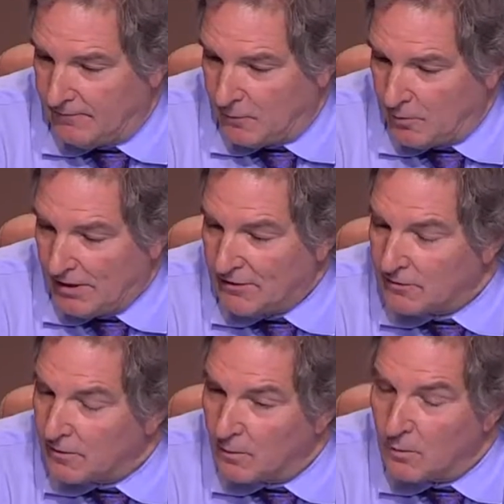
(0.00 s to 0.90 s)
better
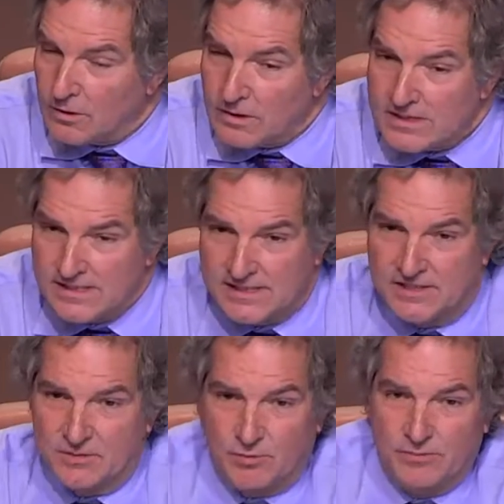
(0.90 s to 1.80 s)
or worse, this
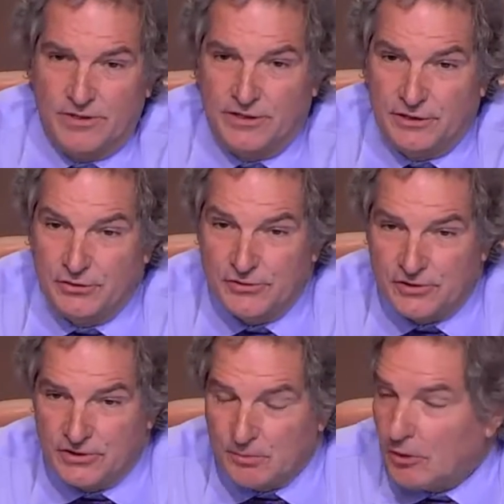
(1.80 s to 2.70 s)
is a permitted use
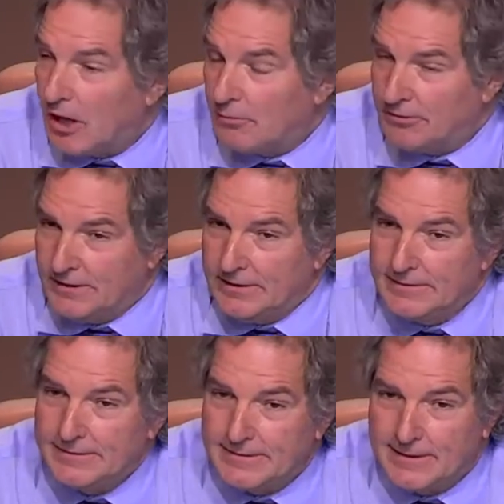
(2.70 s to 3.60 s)
on the property,
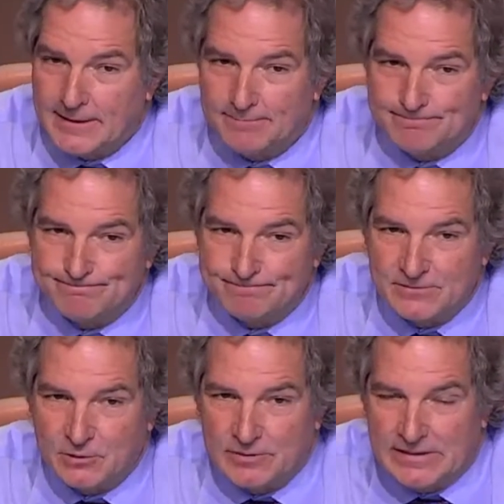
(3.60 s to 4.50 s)

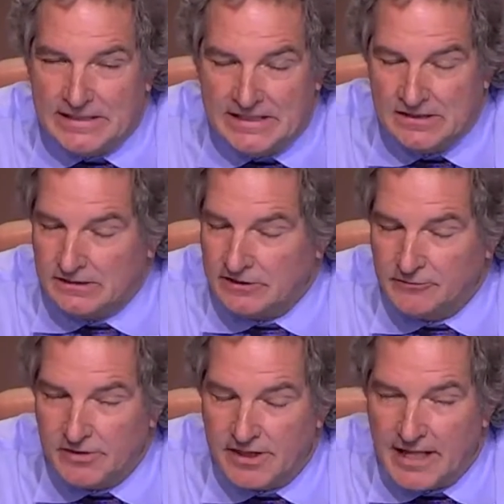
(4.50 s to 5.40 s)
so we need to live
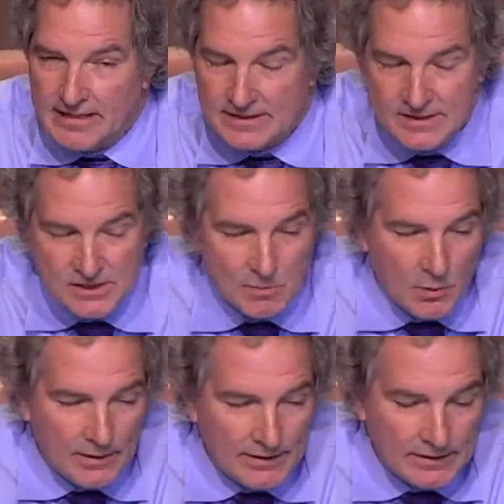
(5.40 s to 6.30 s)
with that at this
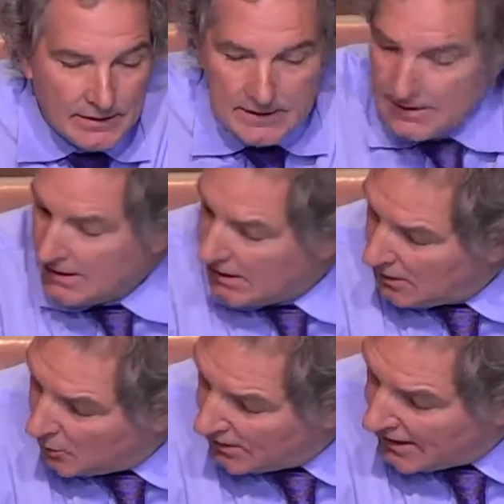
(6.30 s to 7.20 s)
point.
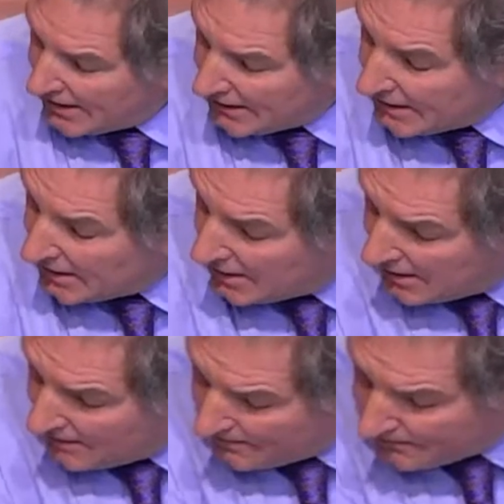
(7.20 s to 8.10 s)
Okay,
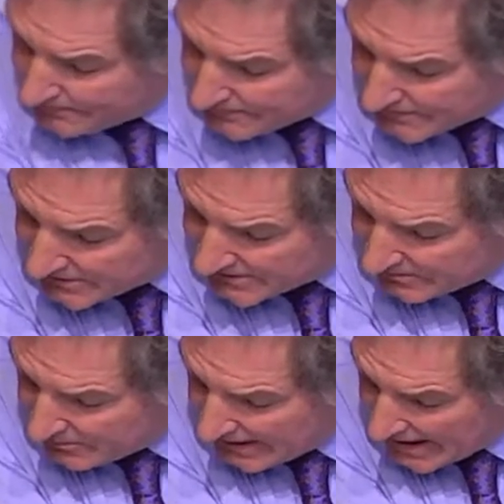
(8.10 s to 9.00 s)
is
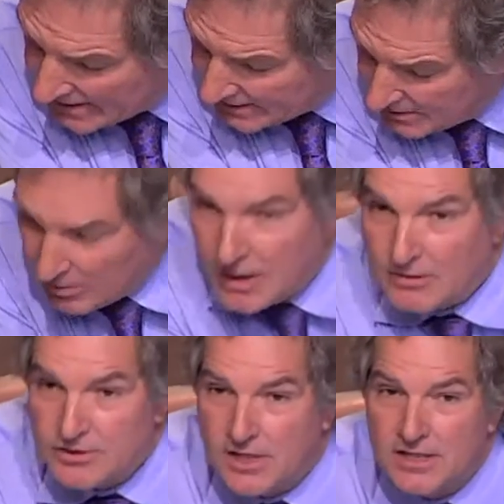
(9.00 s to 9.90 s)
it Pat? I
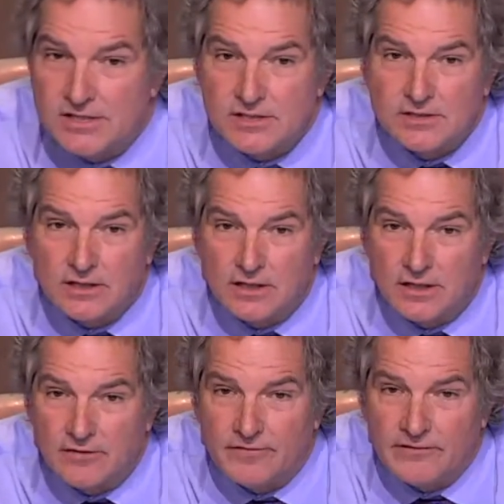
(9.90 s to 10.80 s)
apologize
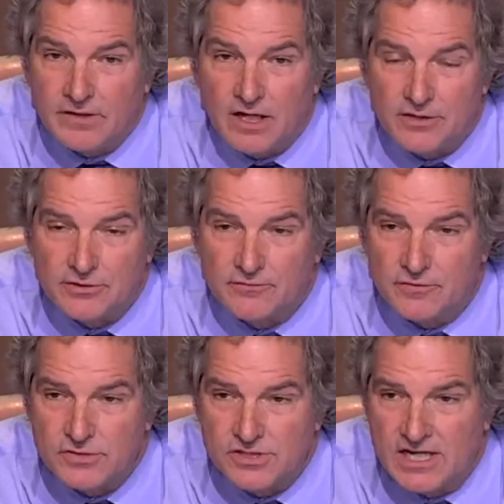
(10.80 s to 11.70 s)
if I've got your
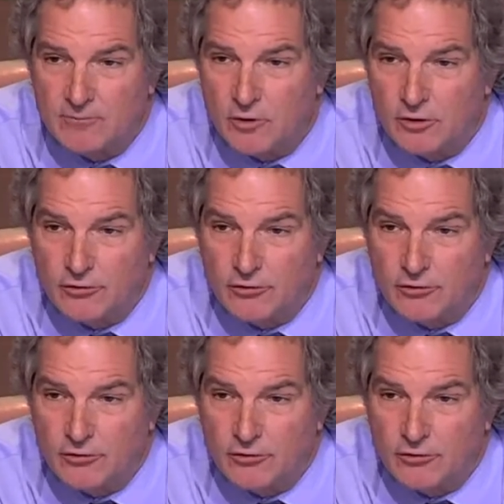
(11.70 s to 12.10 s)
first name wrong.